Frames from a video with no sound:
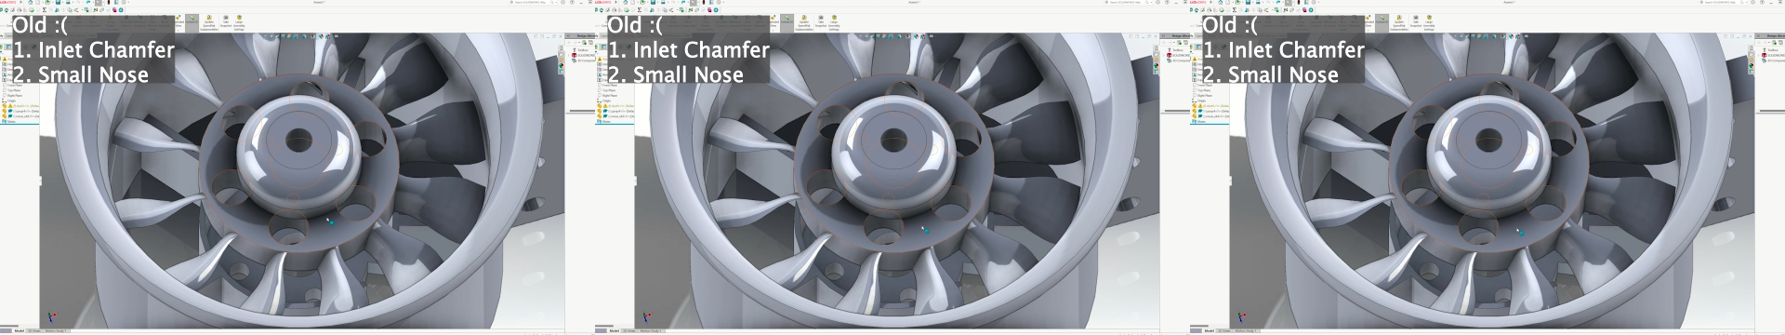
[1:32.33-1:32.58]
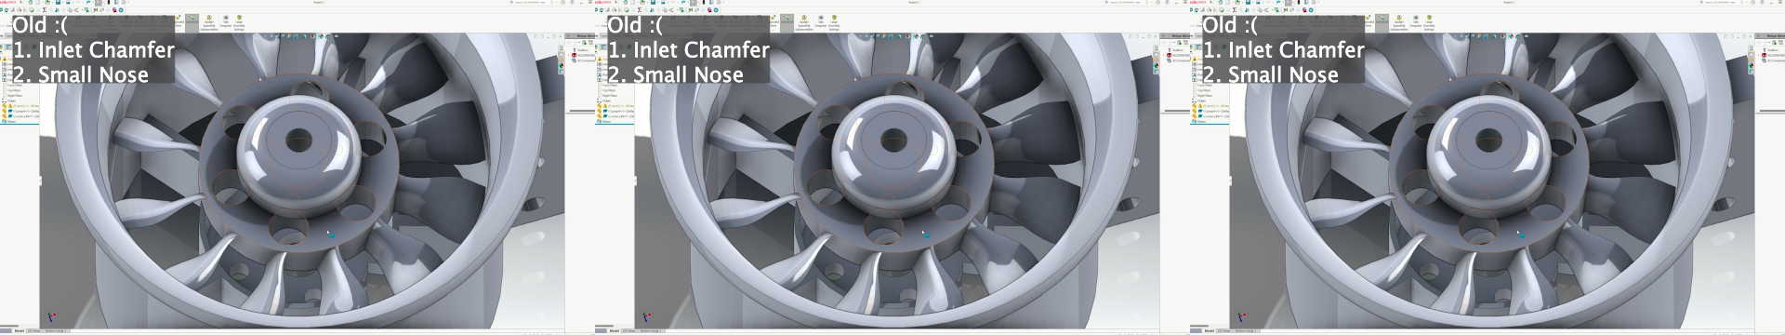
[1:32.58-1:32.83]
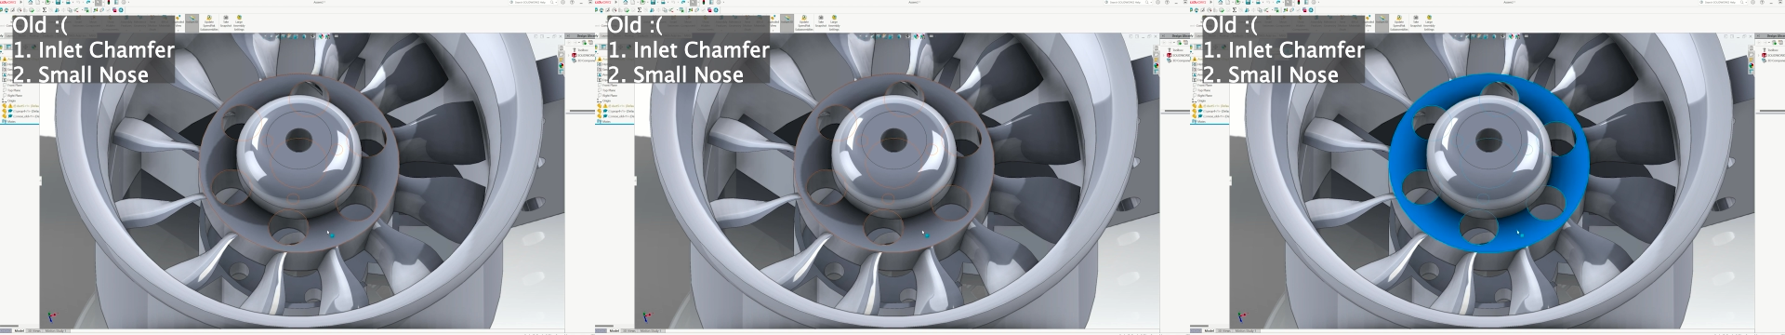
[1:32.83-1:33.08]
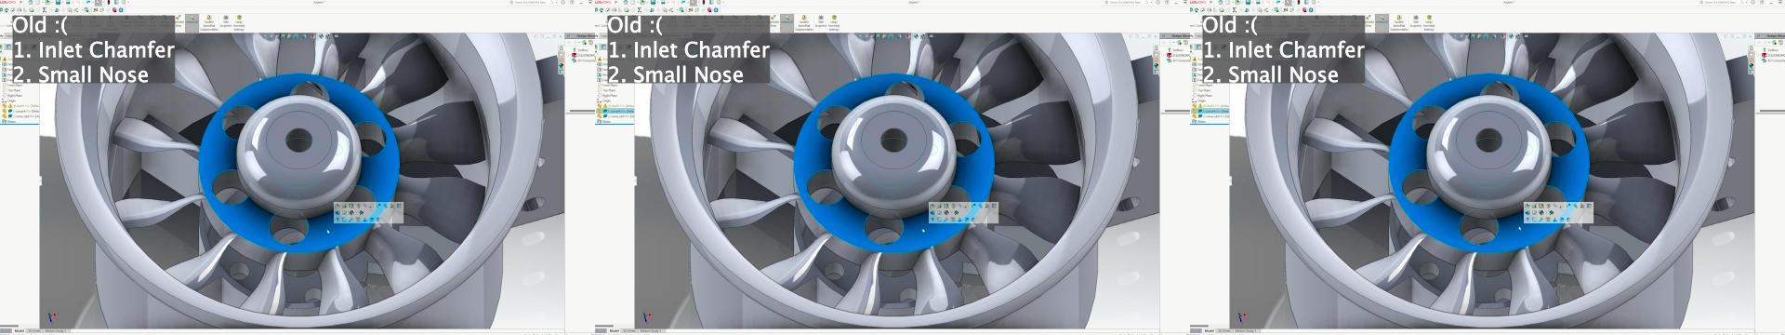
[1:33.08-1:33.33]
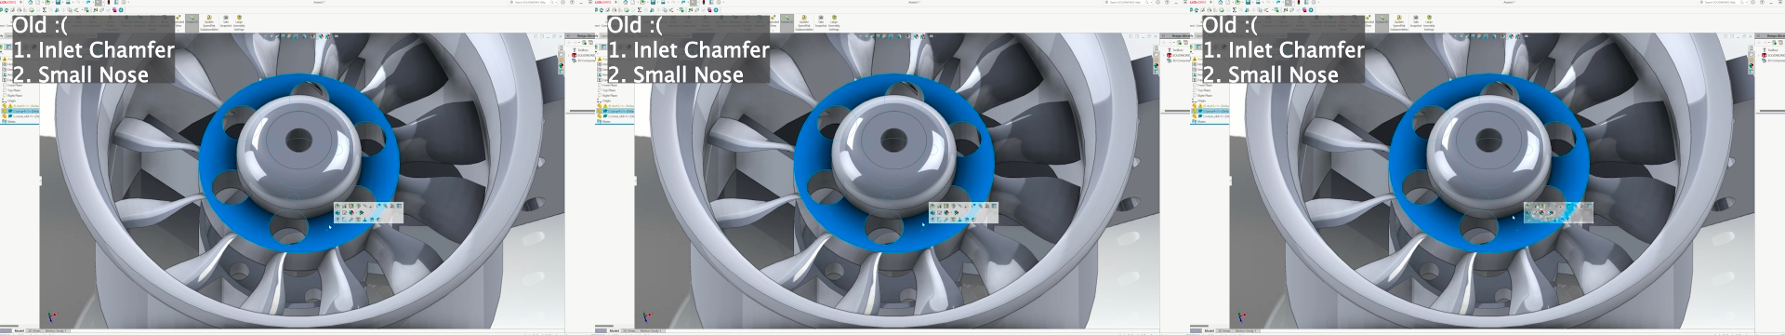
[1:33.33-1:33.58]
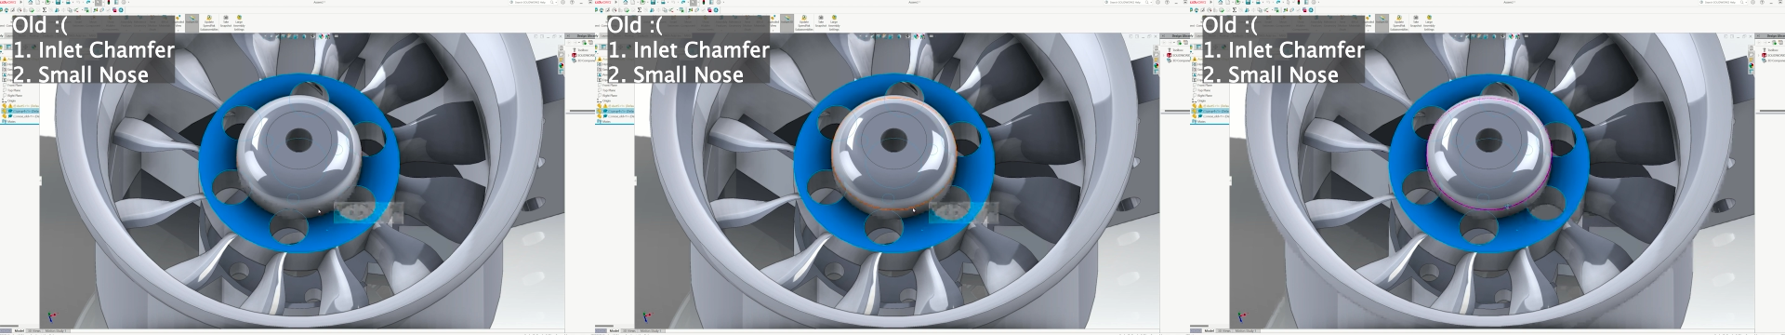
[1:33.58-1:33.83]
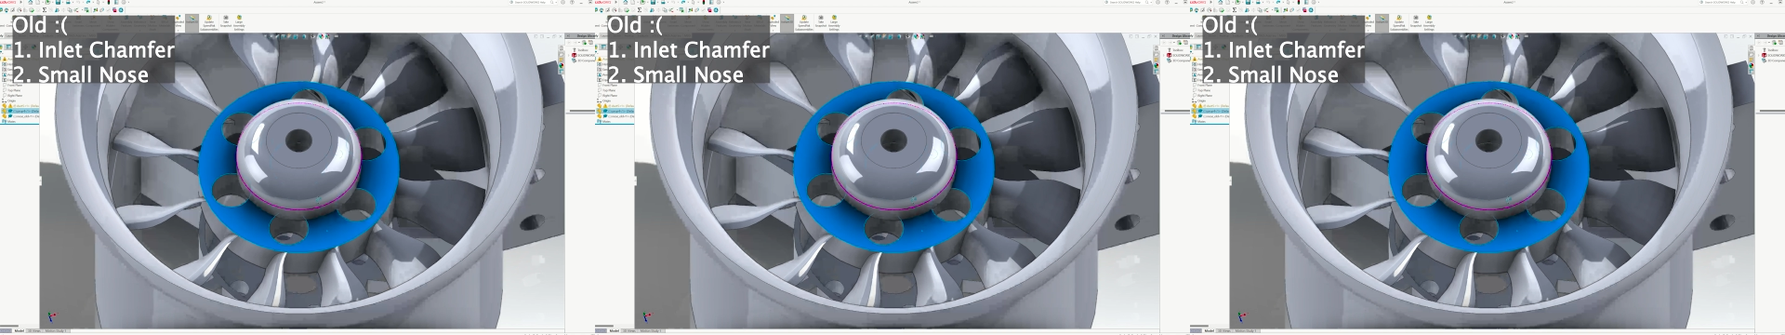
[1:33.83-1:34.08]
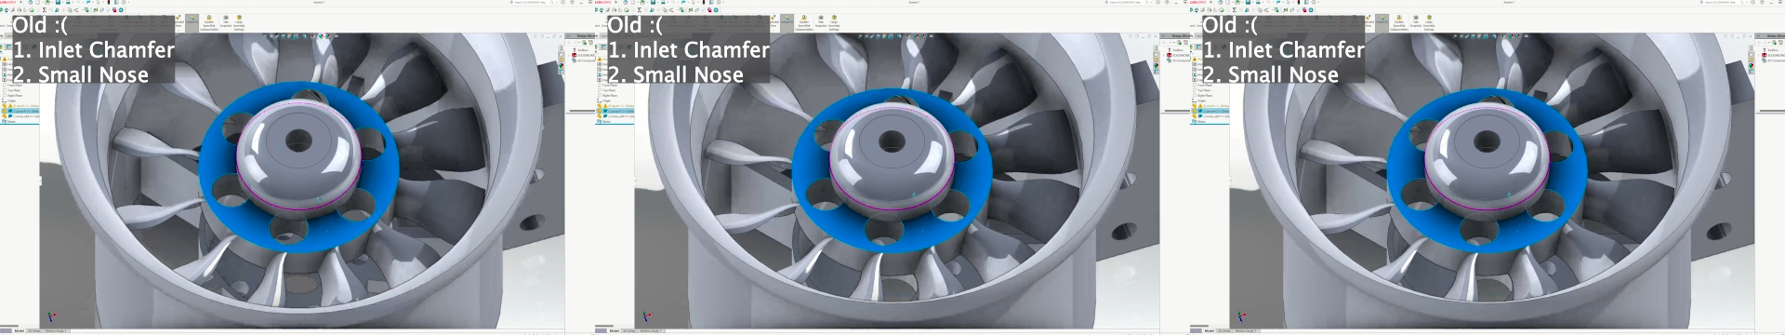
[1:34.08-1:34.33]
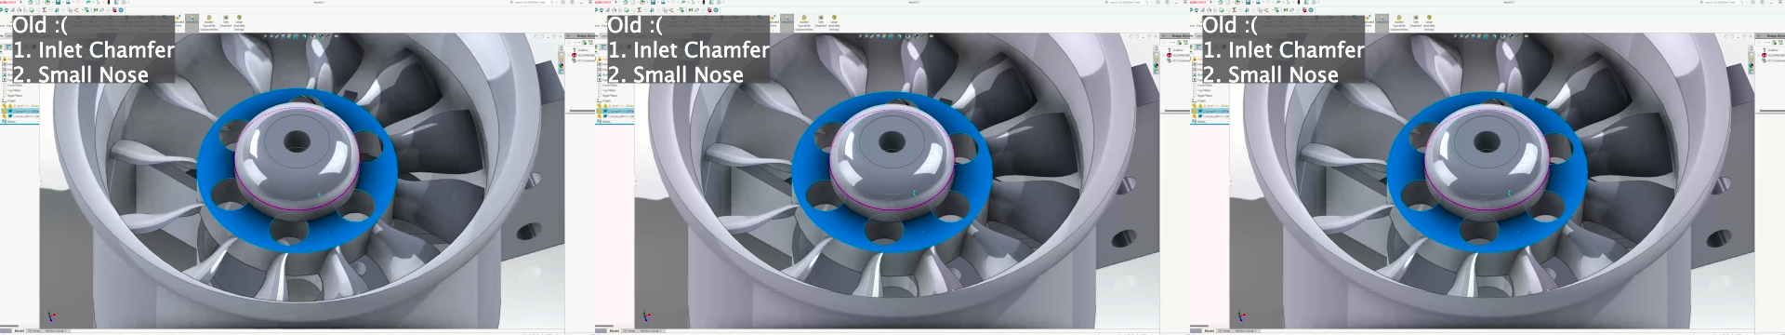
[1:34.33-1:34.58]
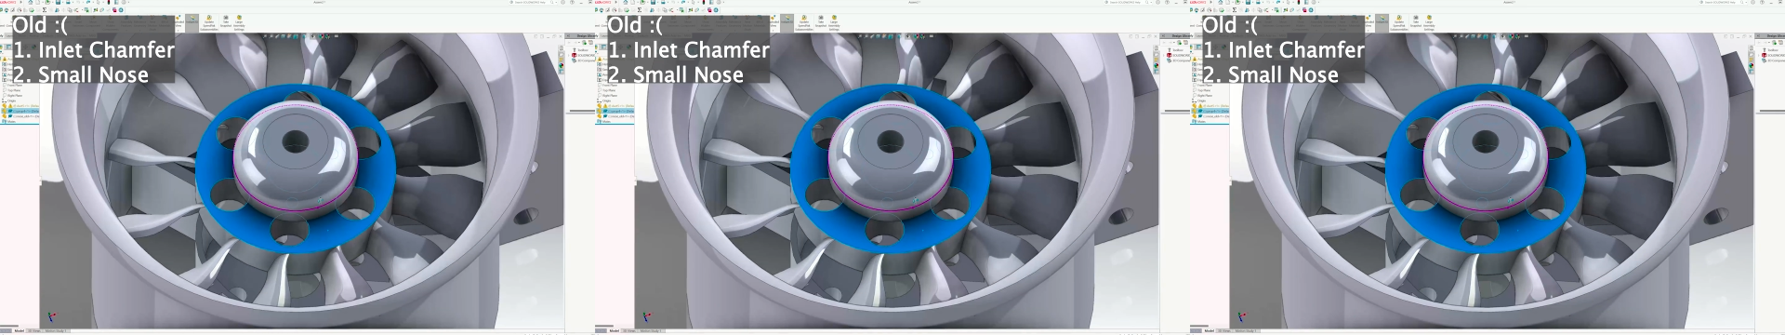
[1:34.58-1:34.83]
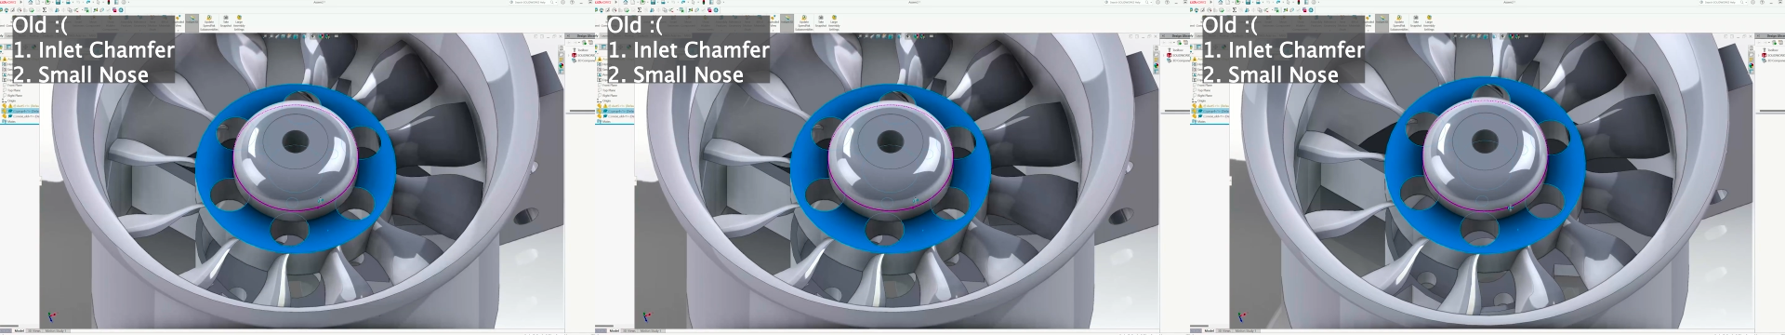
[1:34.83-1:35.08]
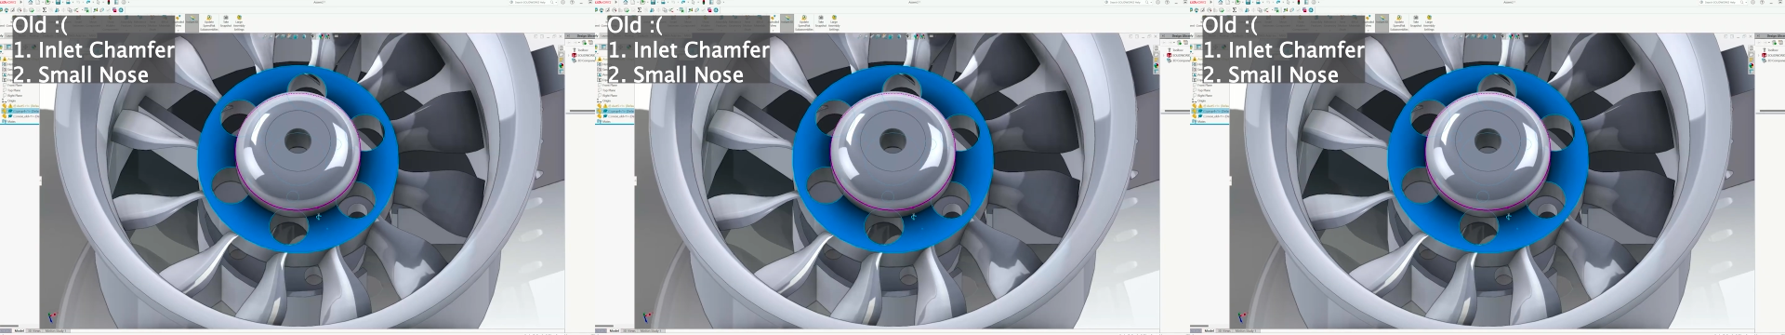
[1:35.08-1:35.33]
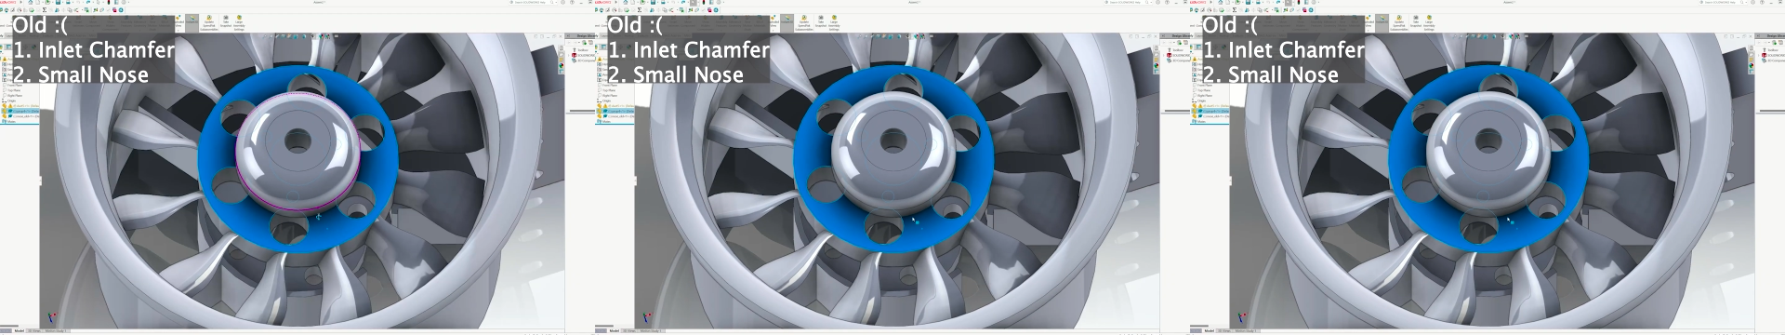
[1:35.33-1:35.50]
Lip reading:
Nobody's mouth can be seen.